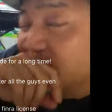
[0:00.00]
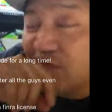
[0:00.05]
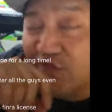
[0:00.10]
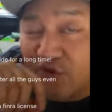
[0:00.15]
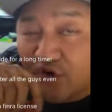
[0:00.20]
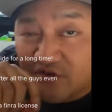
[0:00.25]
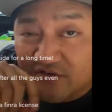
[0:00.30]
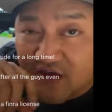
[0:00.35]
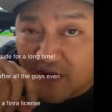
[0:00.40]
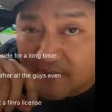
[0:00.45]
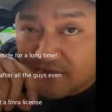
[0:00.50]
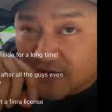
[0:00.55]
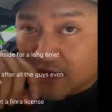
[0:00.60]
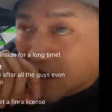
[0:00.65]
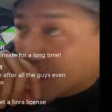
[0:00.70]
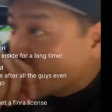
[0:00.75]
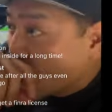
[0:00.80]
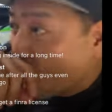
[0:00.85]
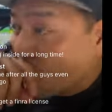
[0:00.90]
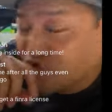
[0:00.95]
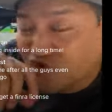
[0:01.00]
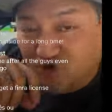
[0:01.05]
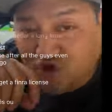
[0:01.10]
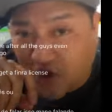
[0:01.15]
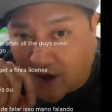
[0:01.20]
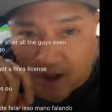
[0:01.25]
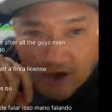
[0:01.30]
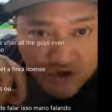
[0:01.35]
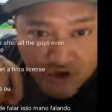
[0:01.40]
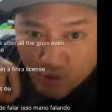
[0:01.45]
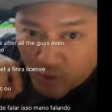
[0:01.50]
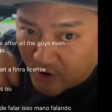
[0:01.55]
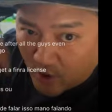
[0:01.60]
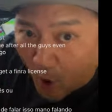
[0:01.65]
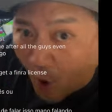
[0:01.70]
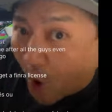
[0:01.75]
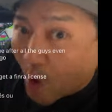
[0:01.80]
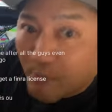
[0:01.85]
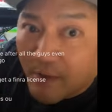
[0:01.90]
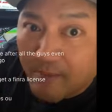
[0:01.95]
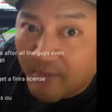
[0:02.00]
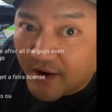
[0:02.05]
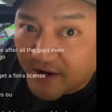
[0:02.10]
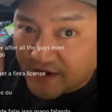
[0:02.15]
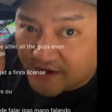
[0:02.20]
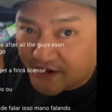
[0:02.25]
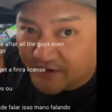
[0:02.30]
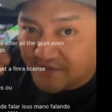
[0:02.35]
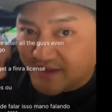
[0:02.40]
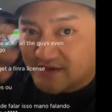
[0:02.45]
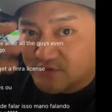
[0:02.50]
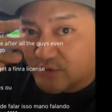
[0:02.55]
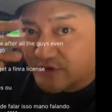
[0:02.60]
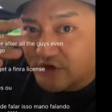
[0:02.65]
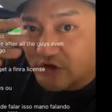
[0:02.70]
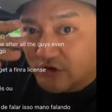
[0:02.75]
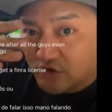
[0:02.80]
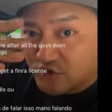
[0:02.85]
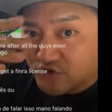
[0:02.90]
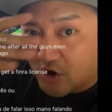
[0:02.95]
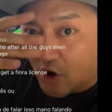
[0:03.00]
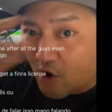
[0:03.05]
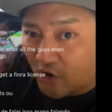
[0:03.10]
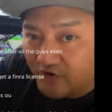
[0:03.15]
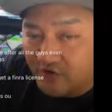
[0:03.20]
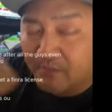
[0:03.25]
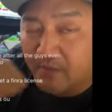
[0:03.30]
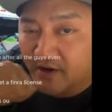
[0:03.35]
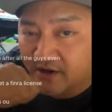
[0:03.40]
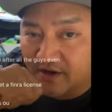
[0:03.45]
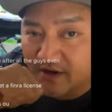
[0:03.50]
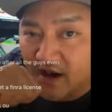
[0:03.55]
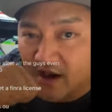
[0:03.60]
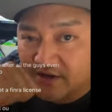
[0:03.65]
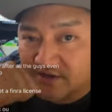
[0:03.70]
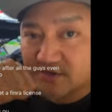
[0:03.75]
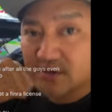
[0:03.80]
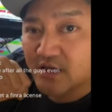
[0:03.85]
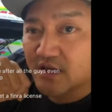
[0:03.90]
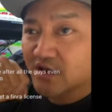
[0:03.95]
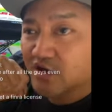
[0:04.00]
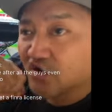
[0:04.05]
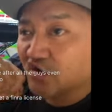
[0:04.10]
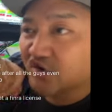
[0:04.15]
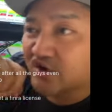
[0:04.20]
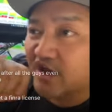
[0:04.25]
And the third time, I was like, oh shit, I should have went all my money in. That's when you lose all your money, guys.